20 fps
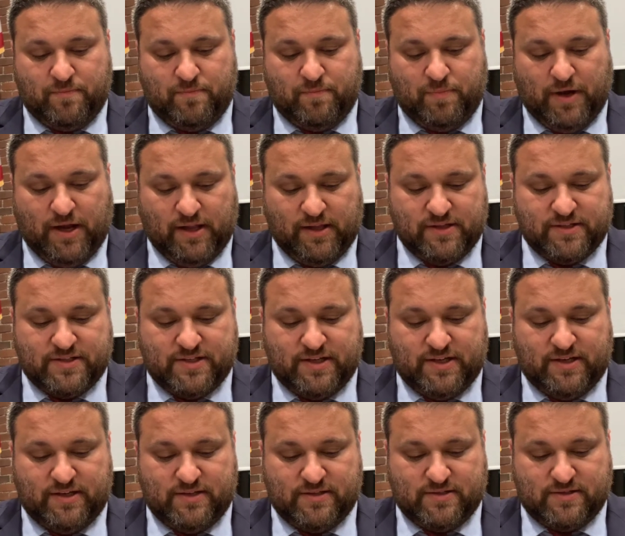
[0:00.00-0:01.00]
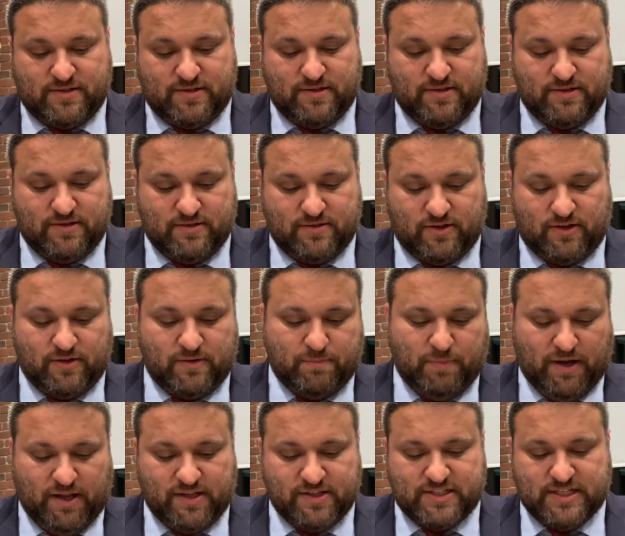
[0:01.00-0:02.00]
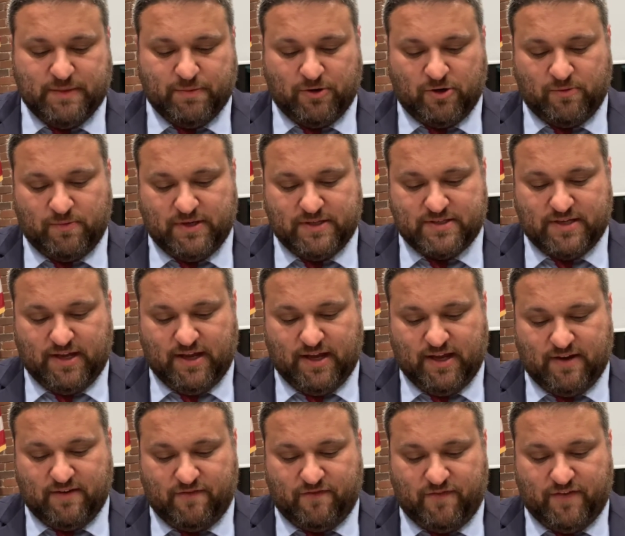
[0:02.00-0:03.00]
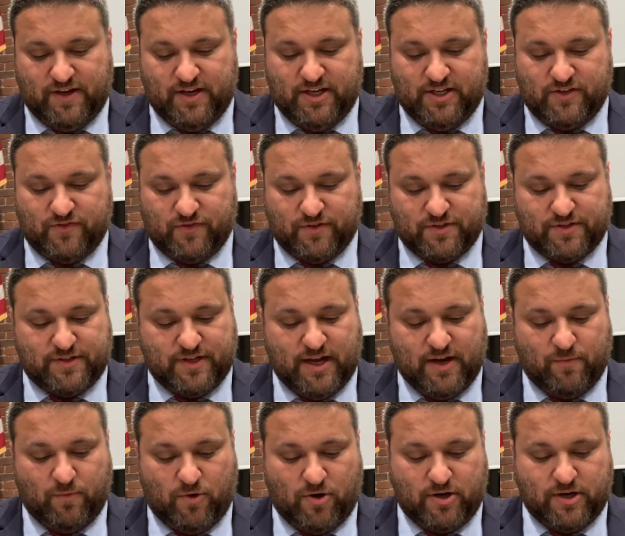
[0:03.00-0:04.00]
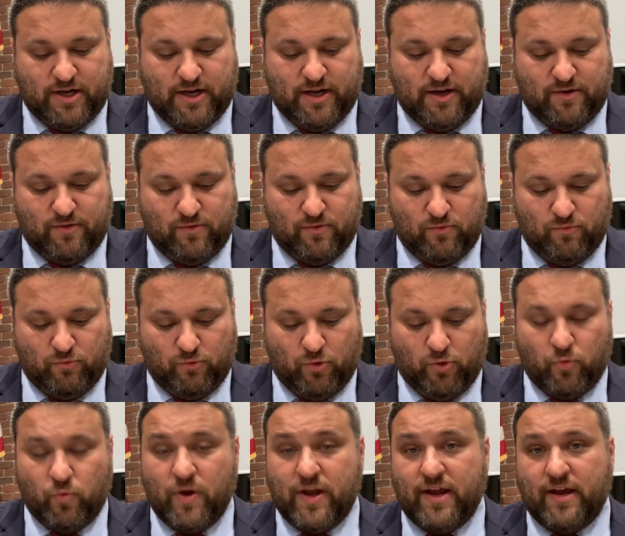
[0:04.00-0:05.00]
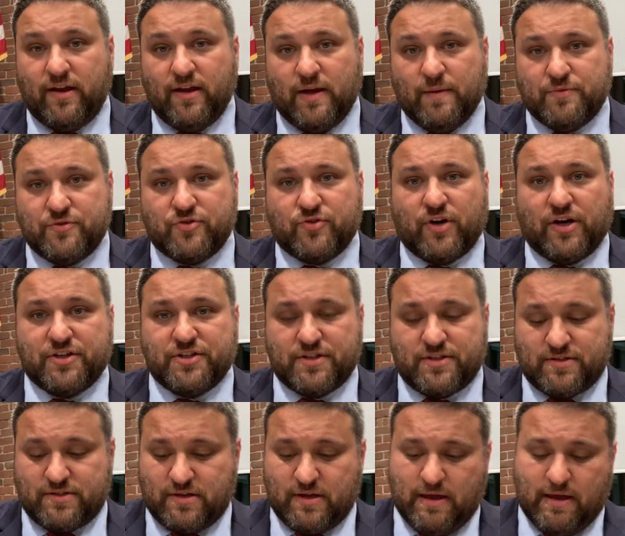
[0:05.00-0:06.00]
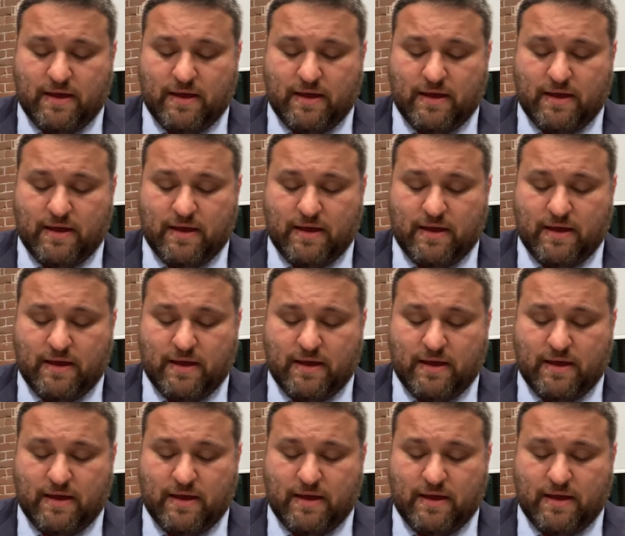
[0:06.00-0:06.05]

policy permits and fees for sidewalk and roadway obstructions.